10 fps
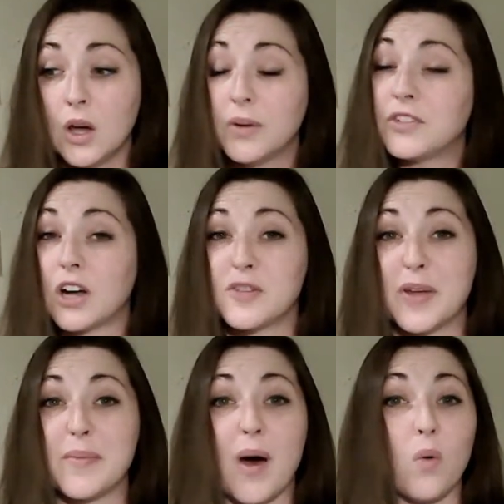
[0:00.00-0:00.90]
We've talked a
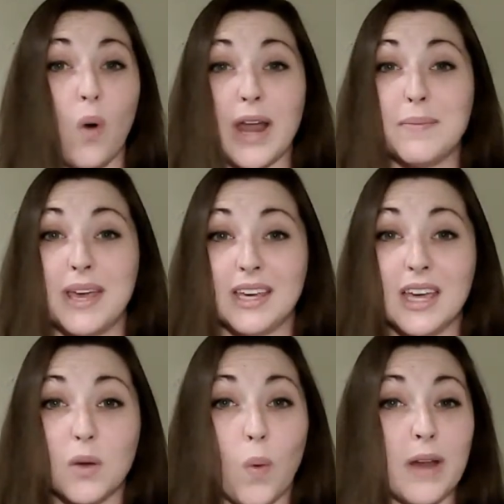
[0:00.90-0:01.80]
bit about
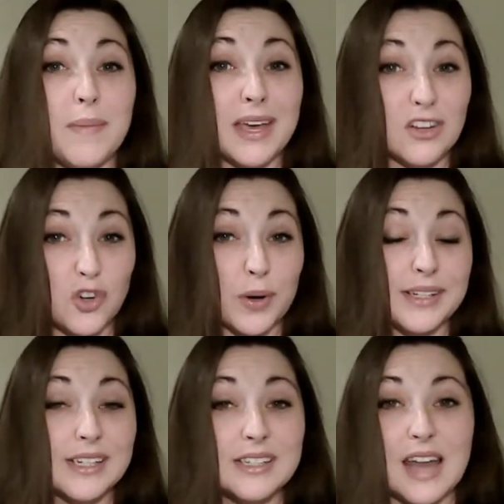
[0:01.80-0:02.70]
winemaking and winemaking
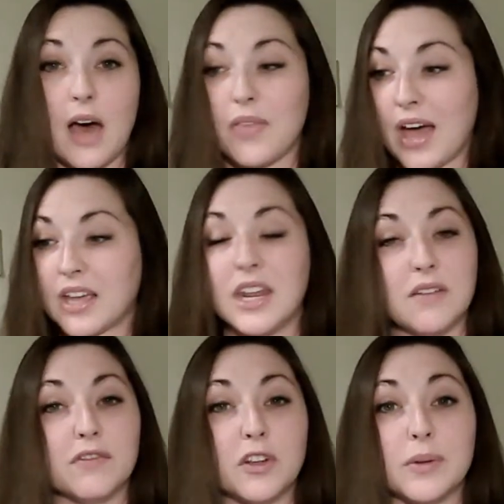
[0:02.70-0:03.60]
choices and how that can
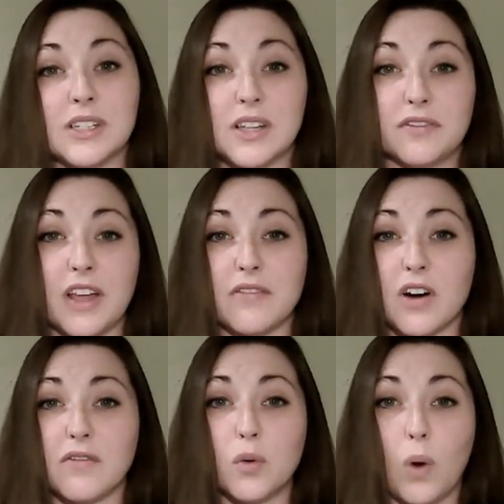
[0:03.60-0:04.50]
influence the flavor
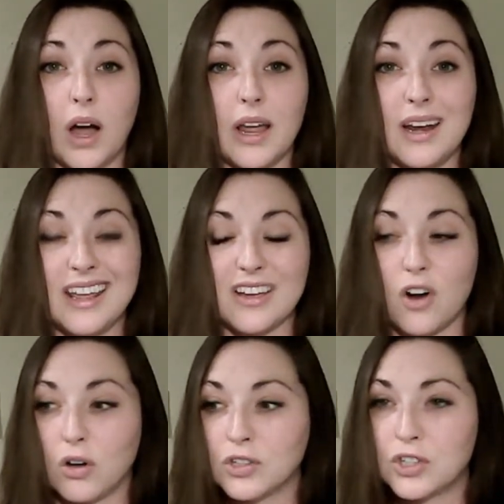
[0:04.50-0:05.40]
of a wine. It can
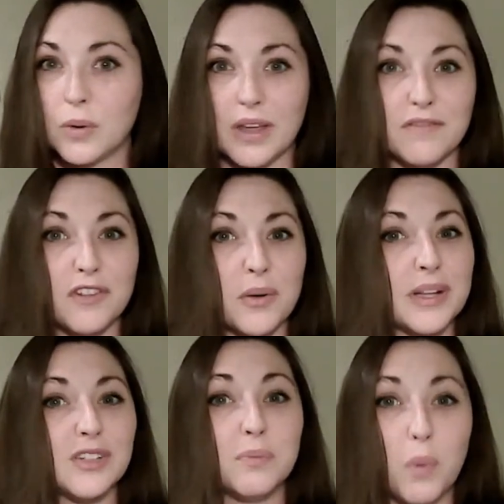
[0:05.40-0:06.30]
also
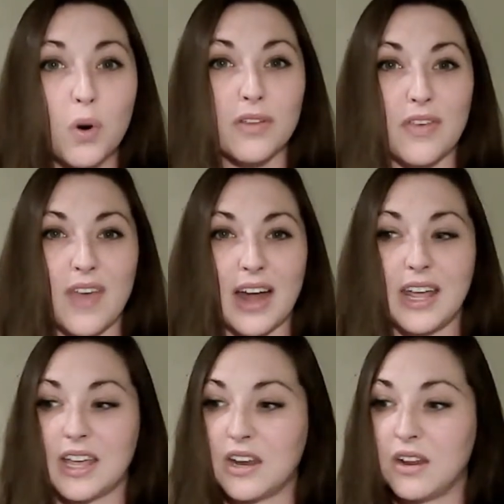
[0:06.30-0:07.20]
influence more than that.
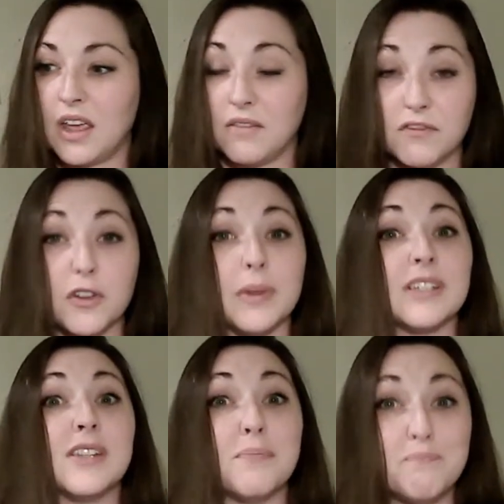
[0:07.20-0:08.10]
It can
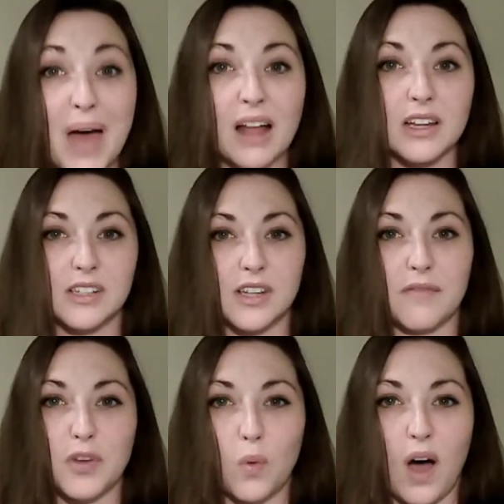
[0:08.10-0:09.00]
influence the balance
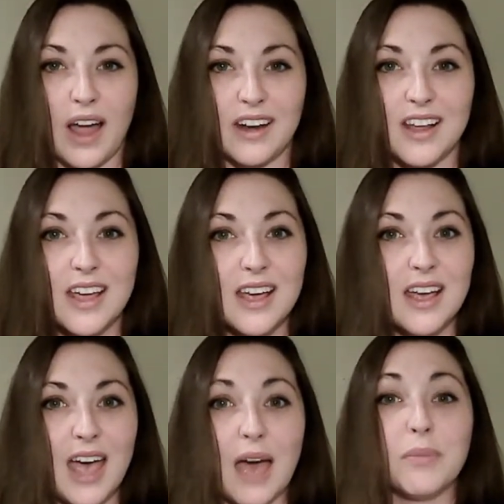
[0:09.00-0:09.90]
of the wine.
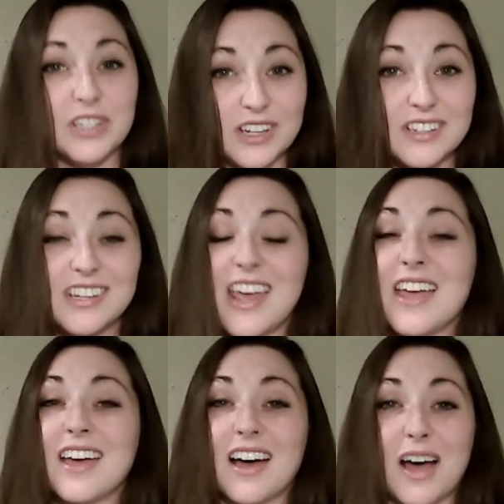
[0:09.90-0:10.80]
And we did
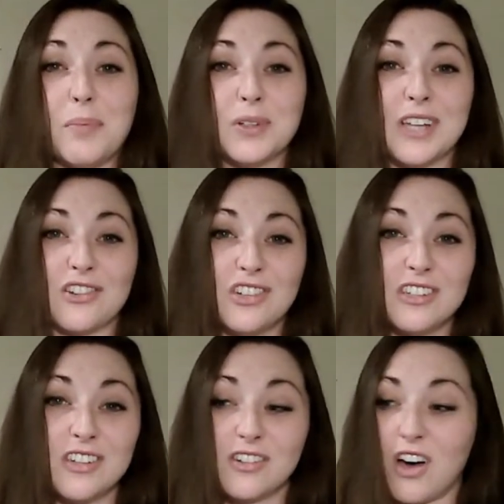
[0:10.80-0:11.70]
take a couple
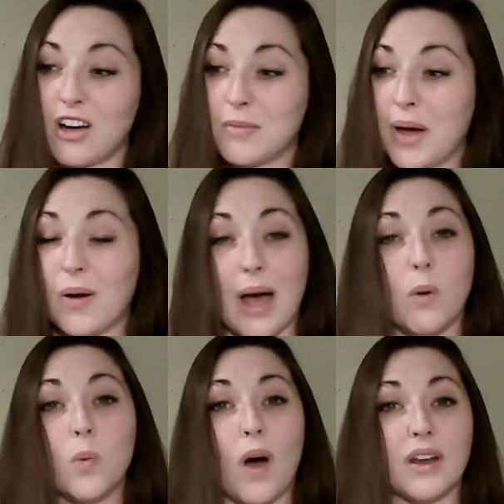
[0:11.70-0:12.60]
sessions to talk about how
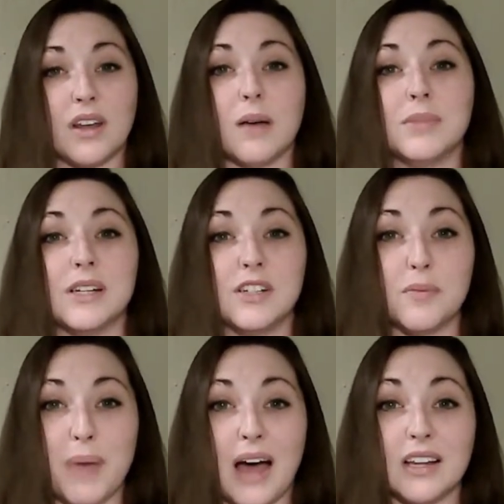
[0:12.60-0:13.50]
a wine comes into
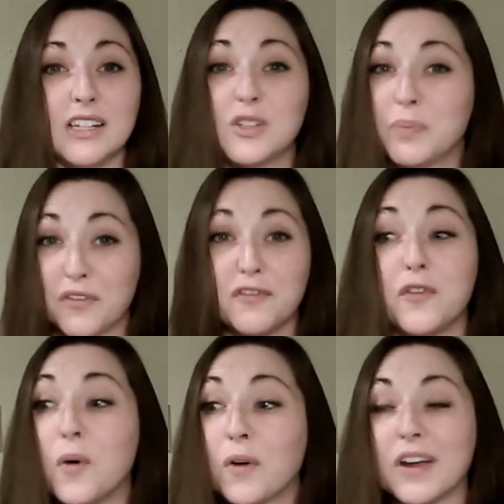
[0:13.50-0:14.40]
balance
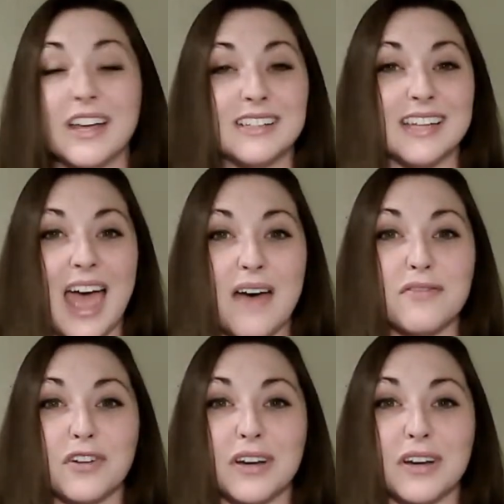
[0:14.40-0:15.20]
before it's ever